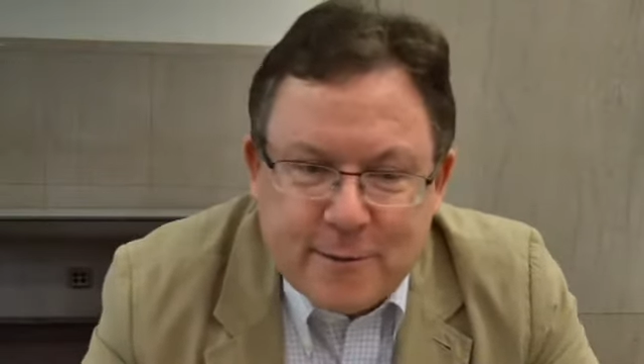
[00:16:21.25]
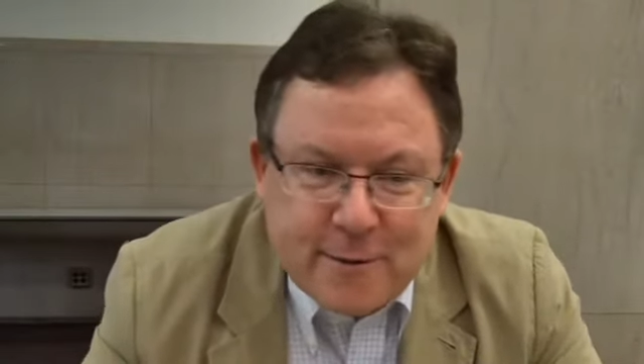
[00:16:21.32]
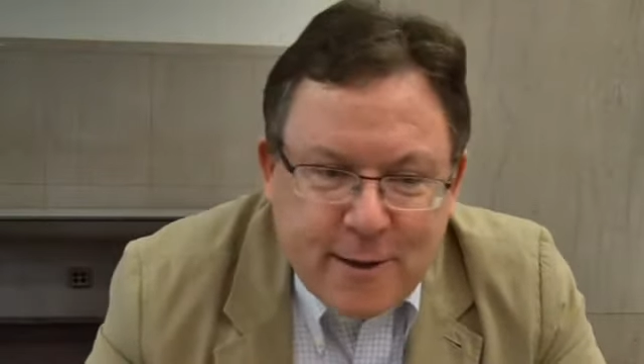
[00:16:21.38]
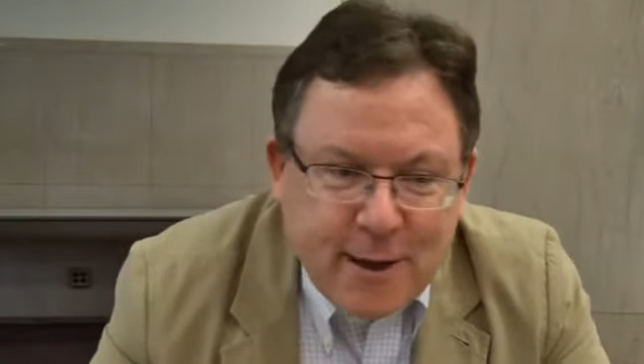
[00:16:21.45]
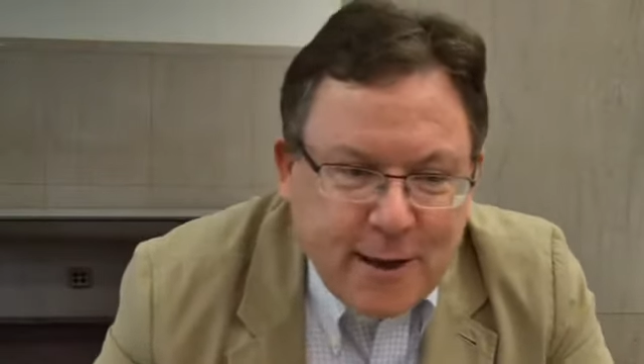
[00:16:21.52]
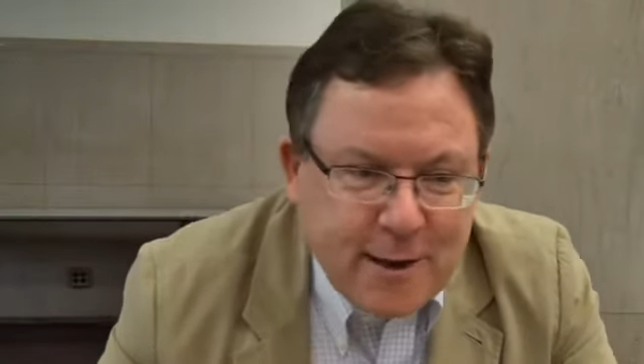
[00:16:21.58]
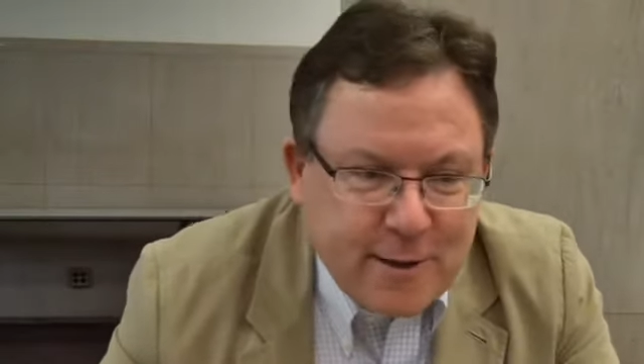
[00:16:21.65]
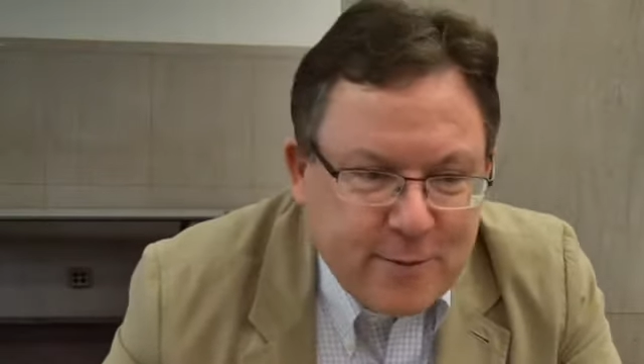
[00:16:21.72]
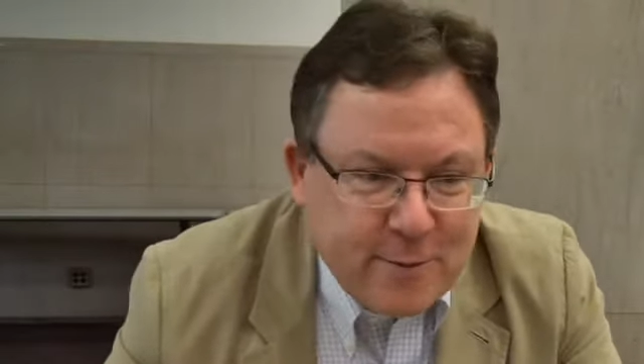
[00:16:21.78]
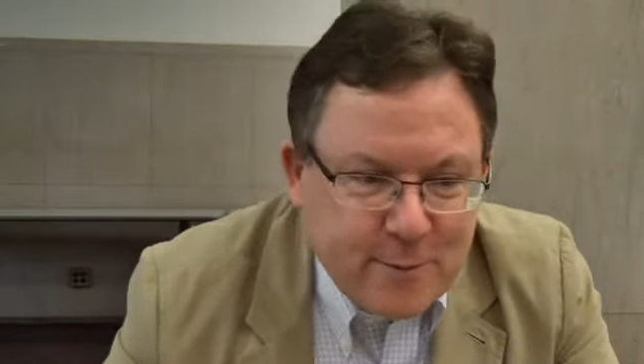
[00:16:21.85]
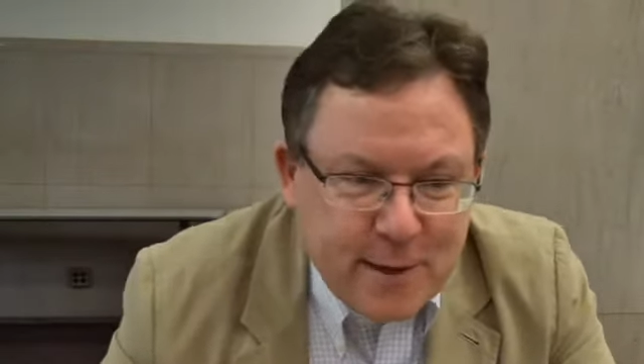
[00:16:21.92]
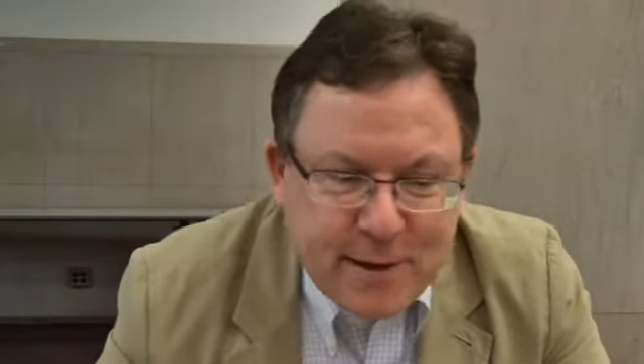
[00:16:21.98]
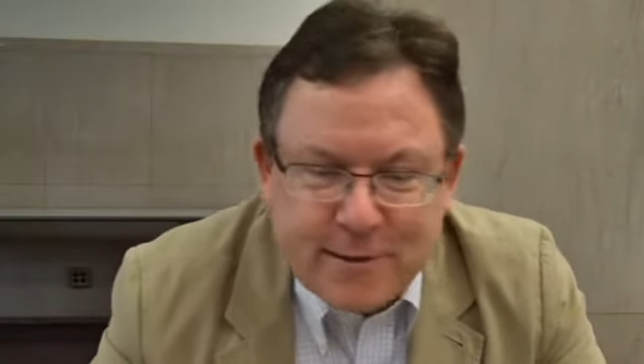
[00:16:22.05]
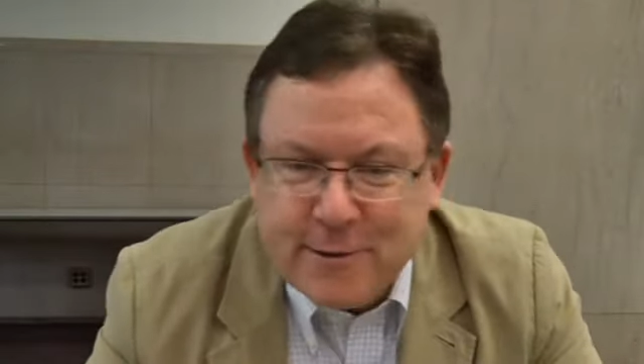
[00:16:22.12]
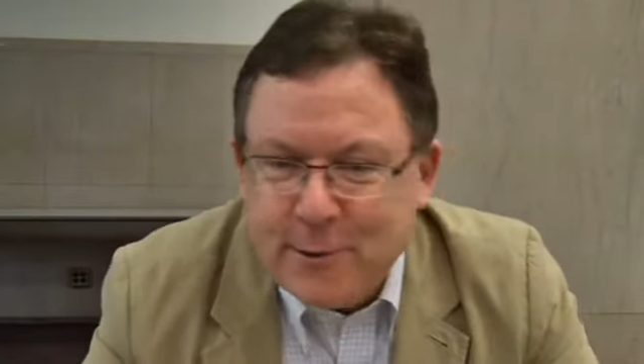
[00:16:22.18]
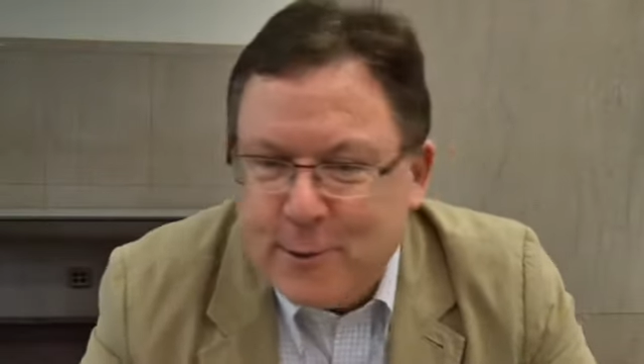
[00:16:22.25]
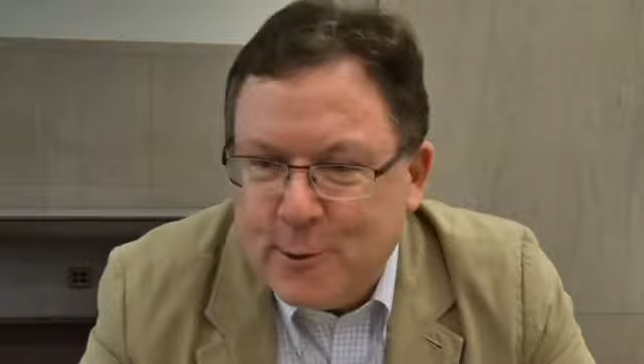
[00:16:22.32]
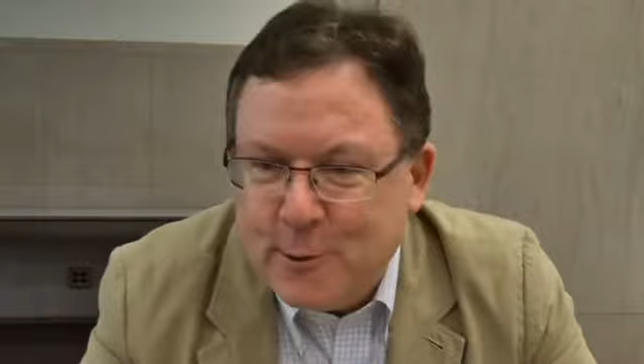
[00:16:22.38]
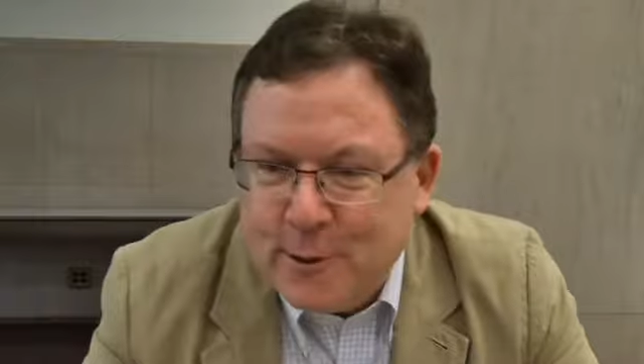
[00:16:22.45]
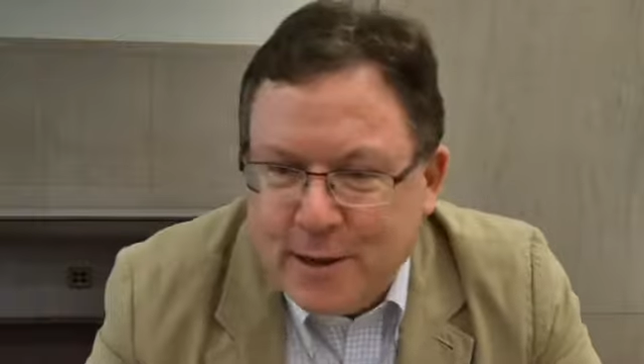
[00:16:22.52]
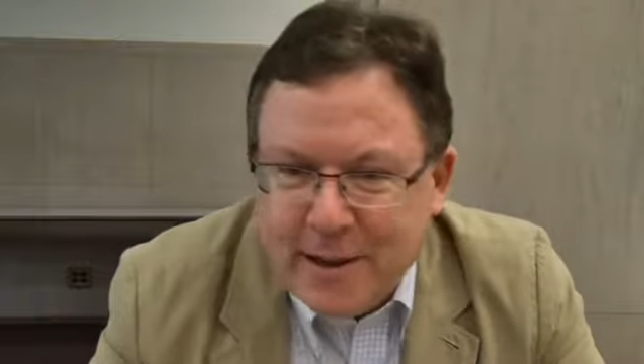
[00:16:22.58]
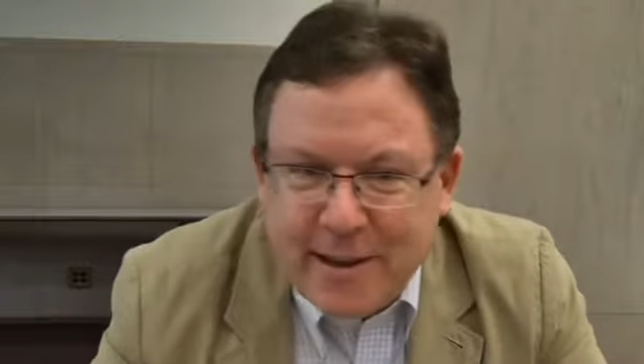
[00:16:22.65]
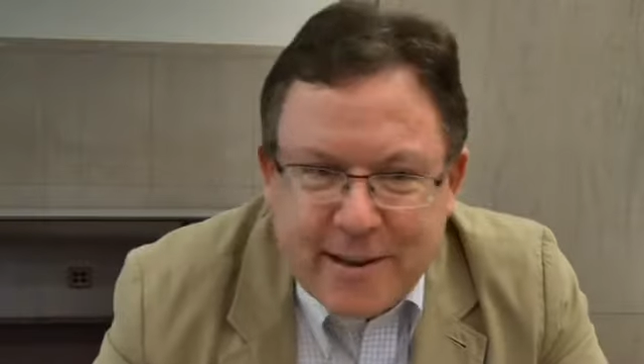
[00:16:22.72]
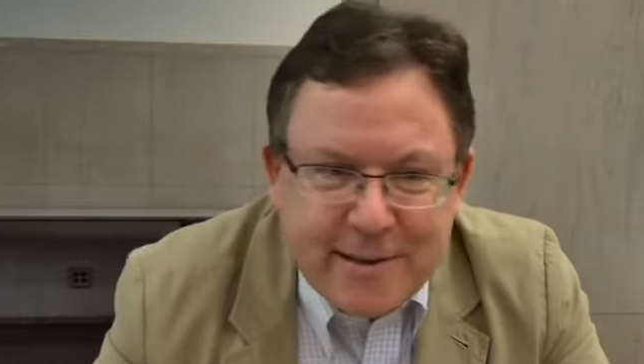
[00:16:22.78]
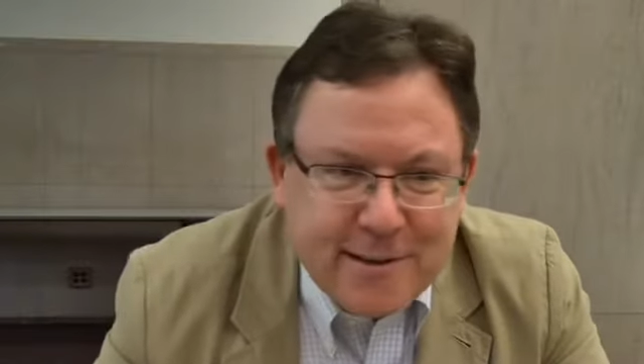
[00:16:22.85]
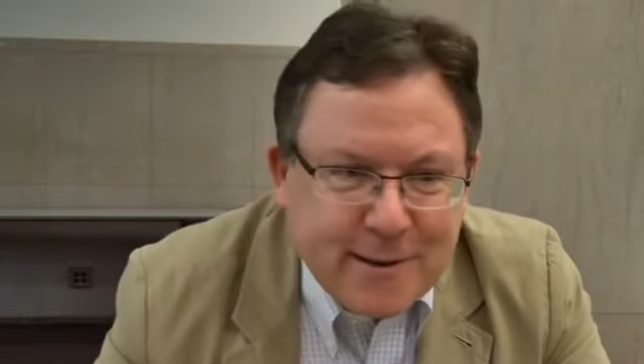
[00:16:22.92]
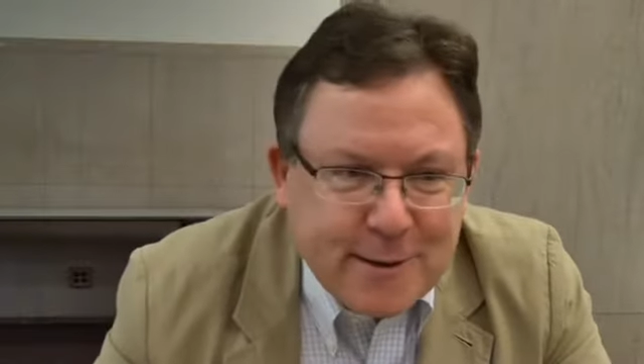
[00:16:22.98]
And that even makes old age